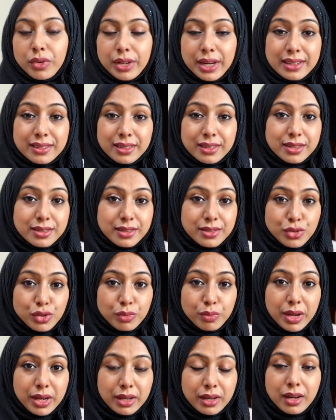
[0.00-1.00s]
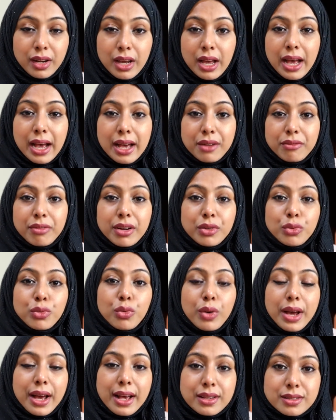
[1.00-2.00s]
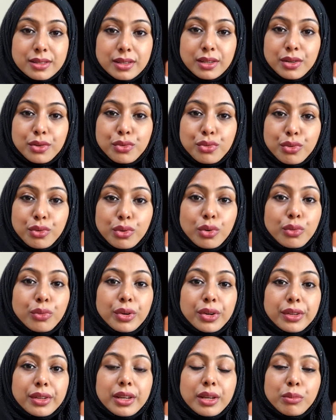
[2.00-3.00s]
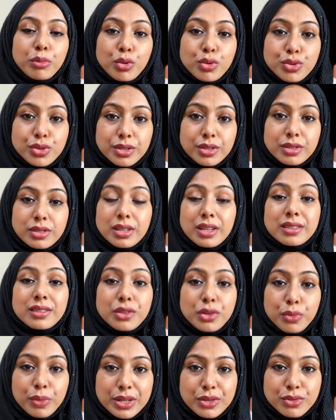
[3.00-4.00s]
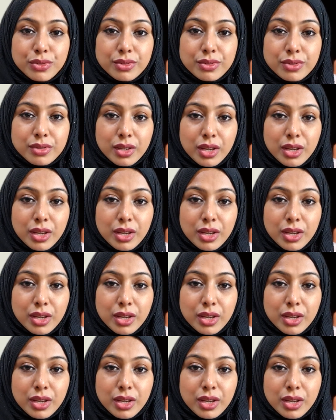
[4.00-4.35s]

as a decision maker and one who has the control over the emotions, the situations.